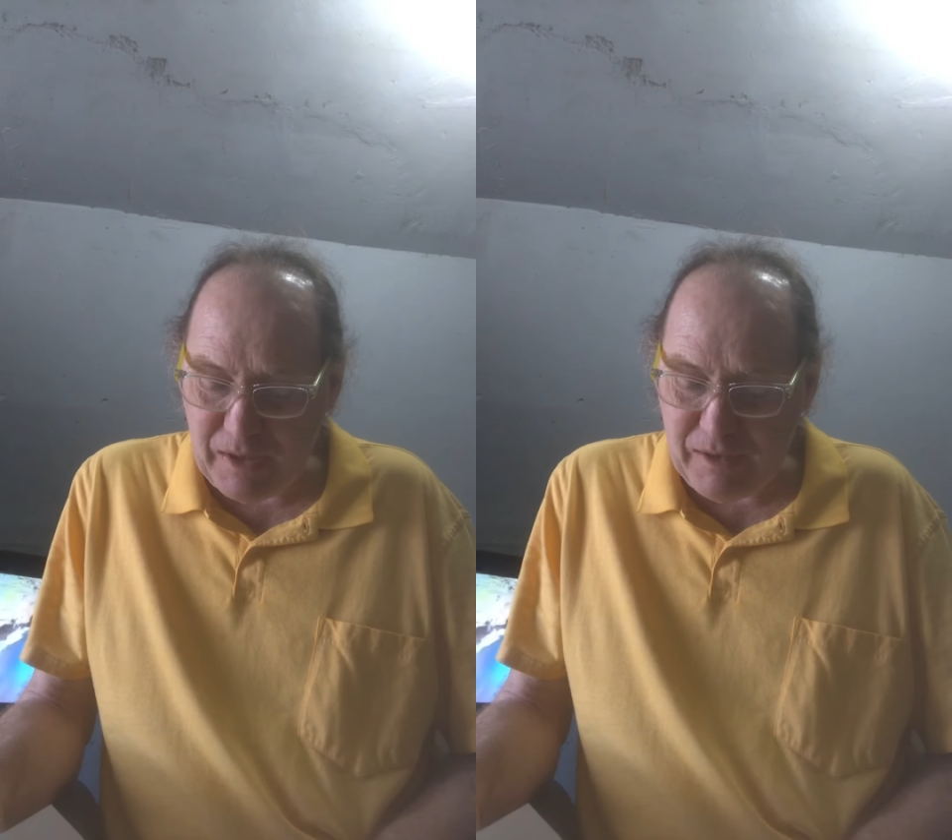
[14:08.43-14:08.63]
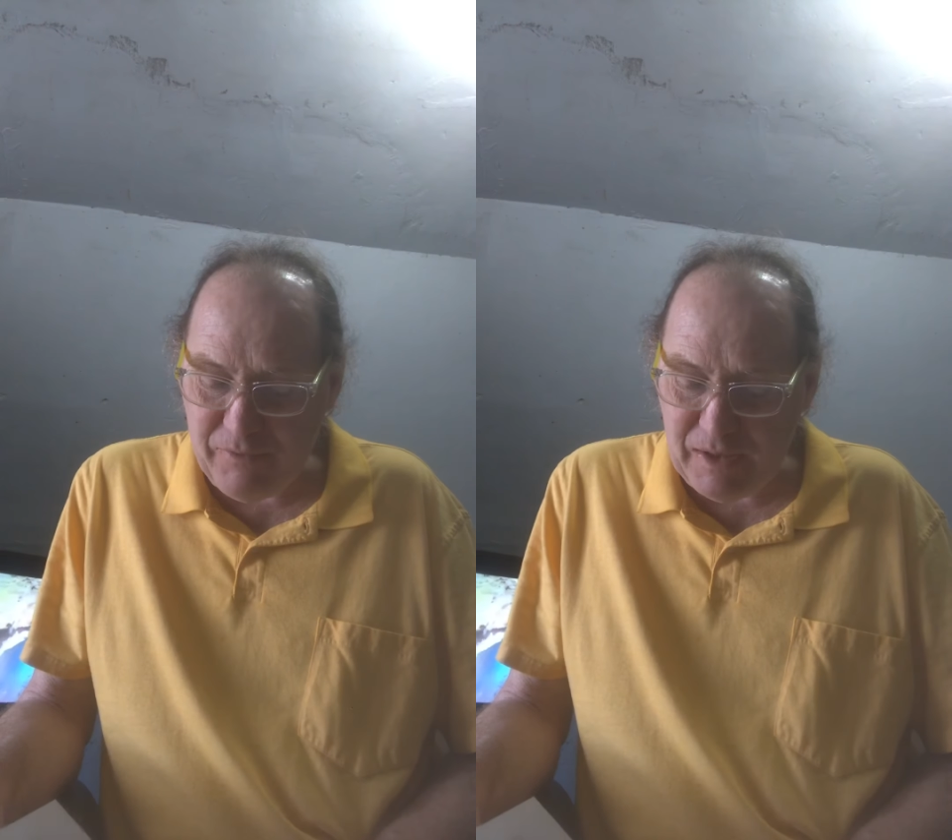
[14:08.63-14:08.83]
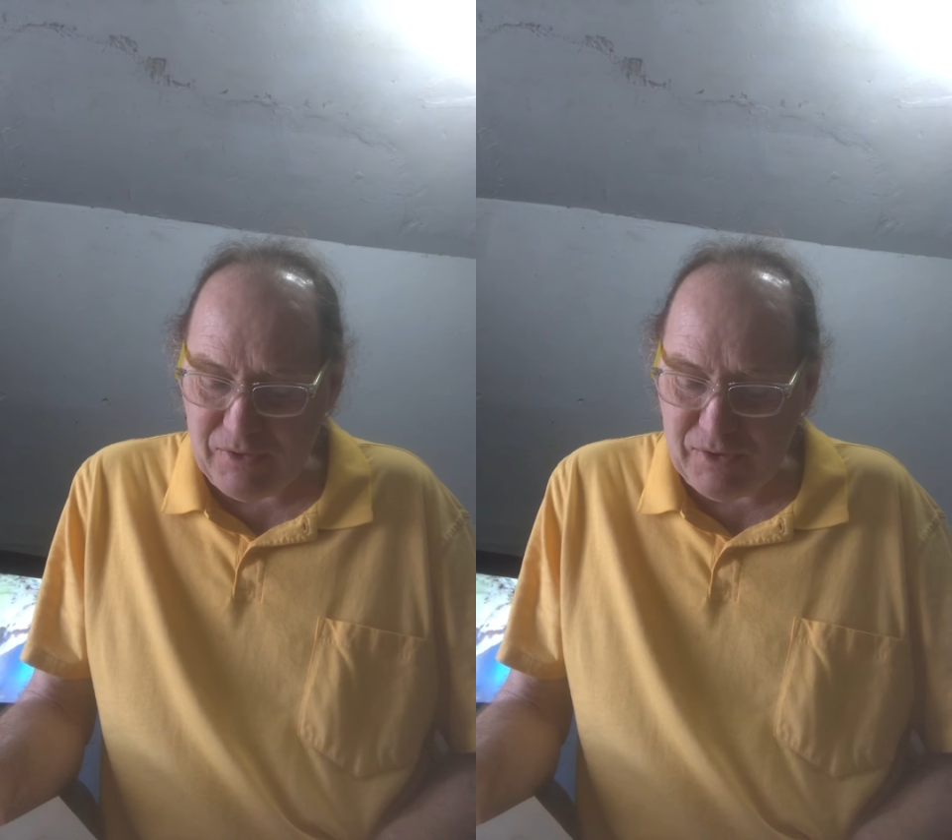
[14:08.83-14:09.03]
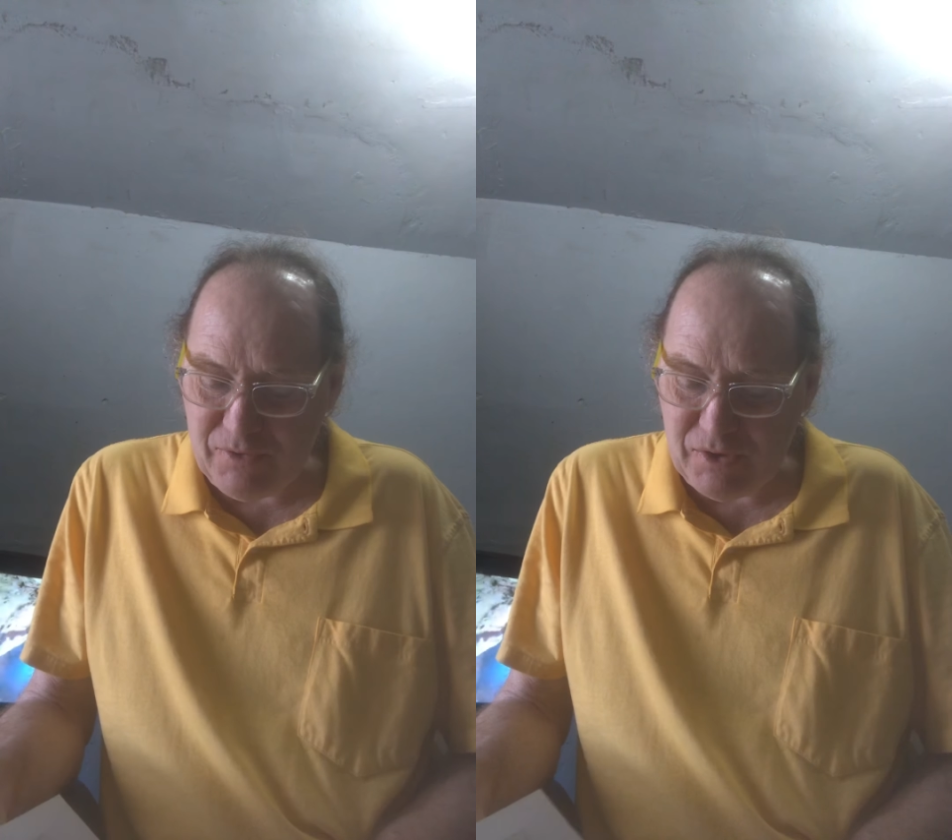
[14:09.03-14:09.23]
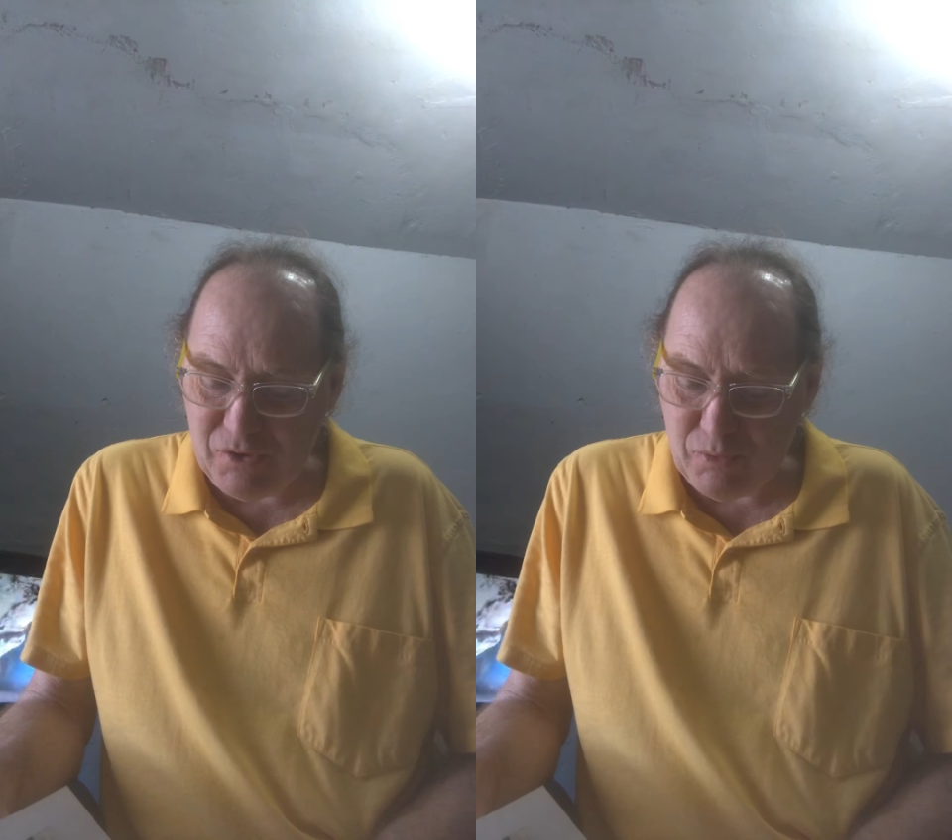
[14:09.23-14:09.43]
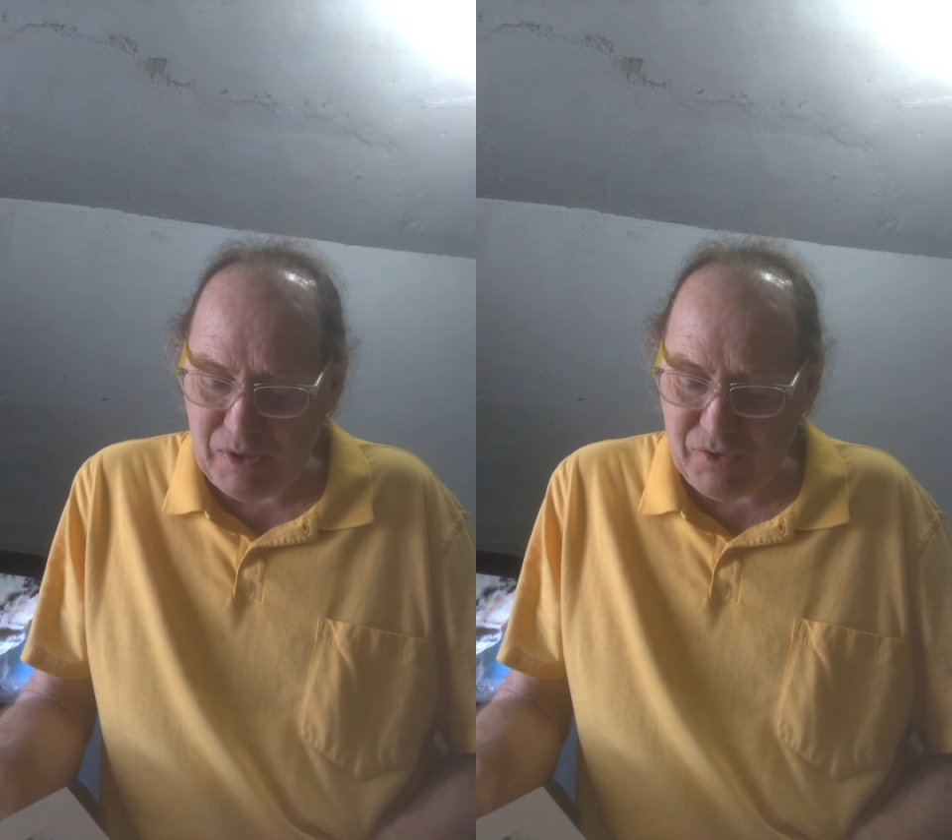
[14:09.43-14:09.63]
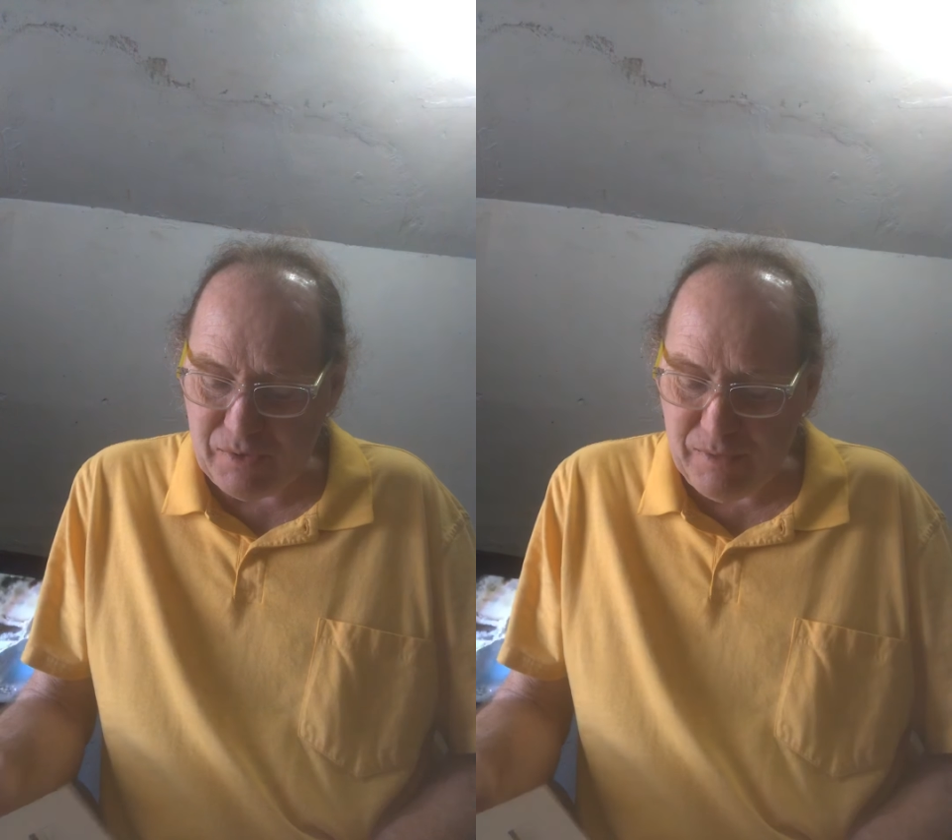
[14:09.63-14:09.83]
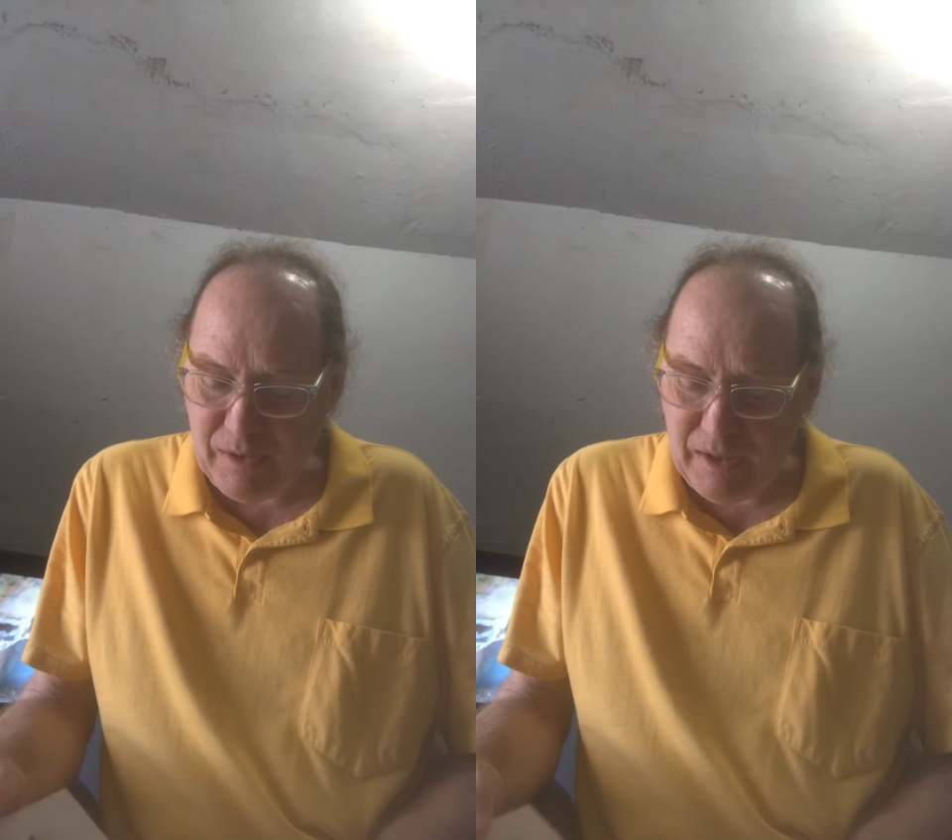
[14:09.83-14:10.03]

a vexing situation